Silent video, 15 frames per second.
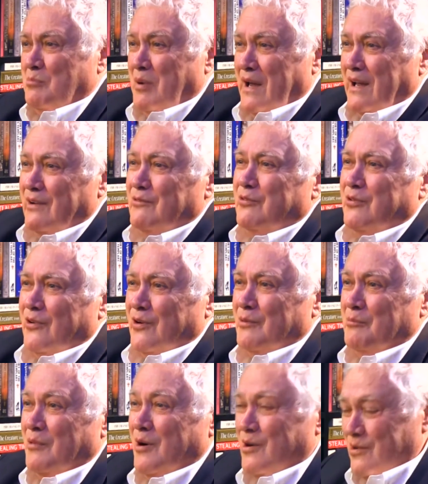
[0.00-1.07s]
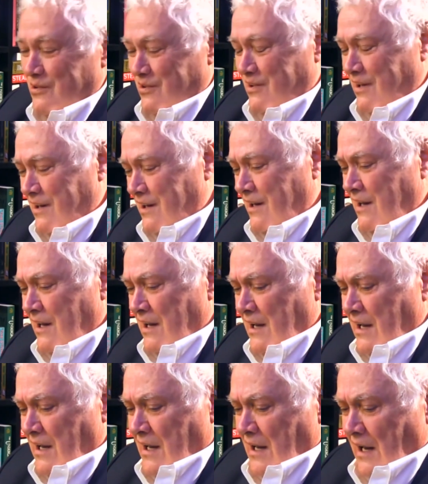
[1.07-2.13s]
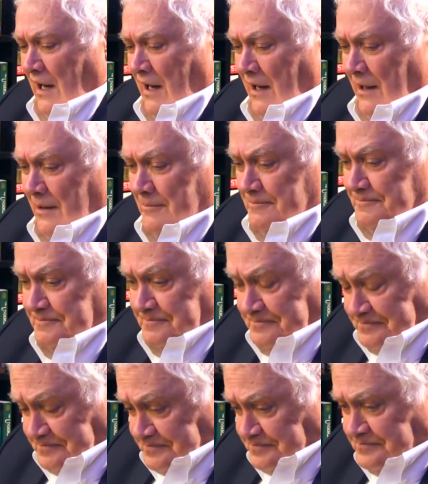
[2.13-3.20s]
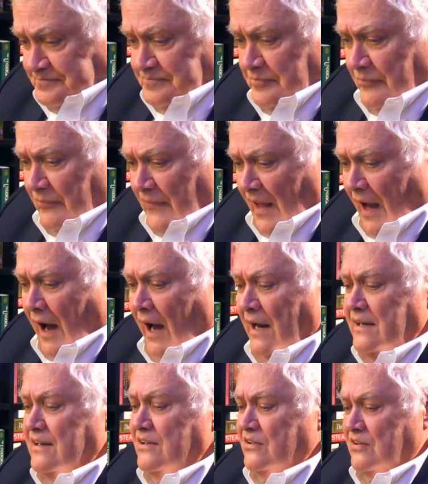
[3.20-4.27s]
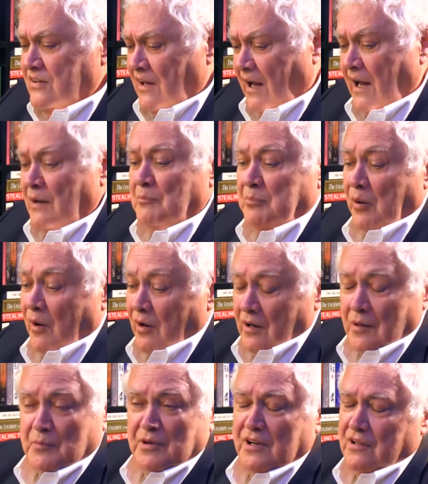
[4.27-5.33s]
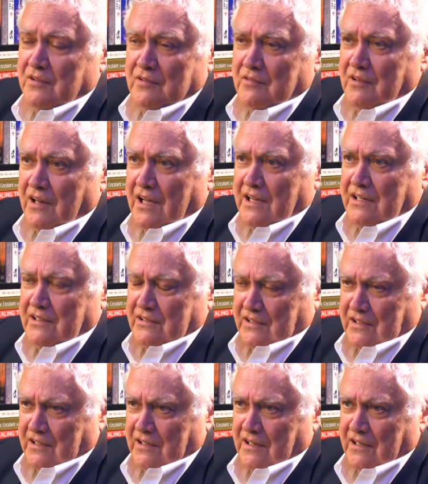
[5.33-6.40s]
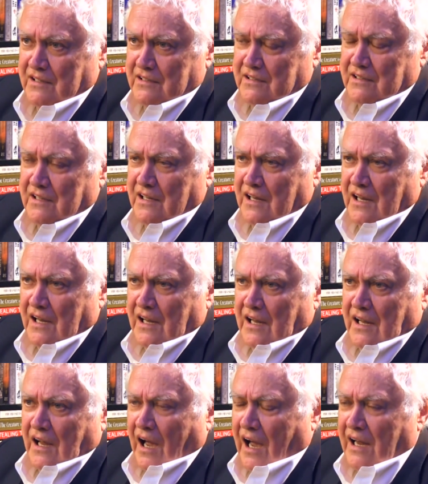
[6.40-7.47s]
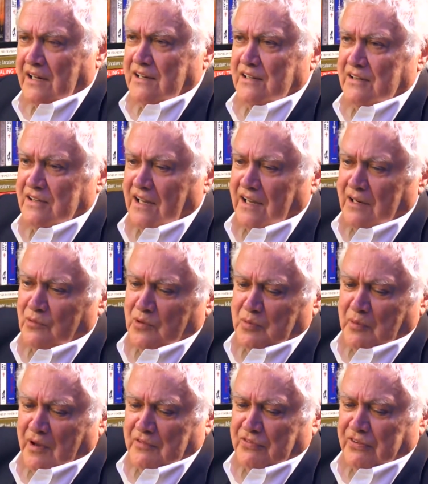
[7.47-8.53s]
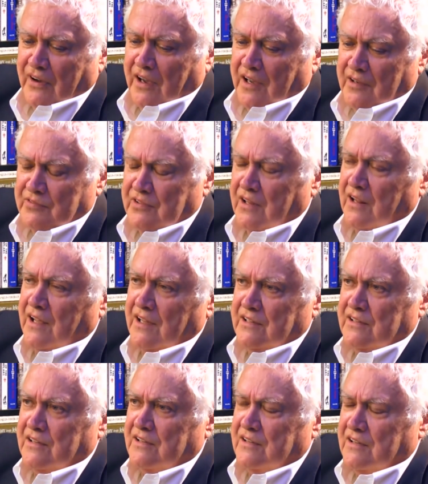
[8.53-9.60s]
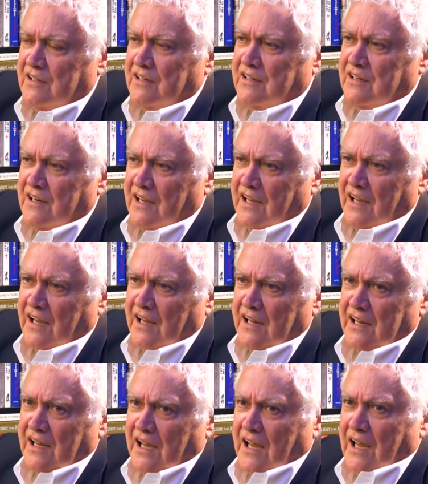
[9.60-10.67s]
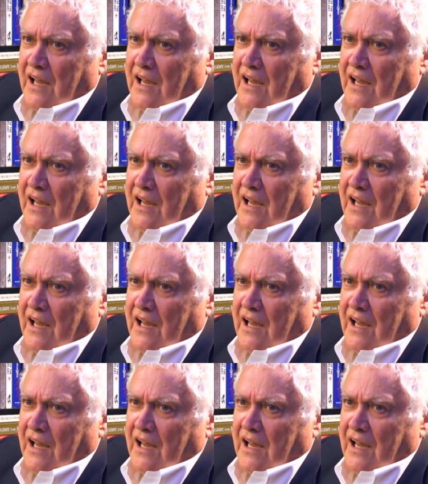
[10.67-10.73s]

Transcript: beg for mercy uh, I decided, and partly because of laziness, I decided with my five classes a day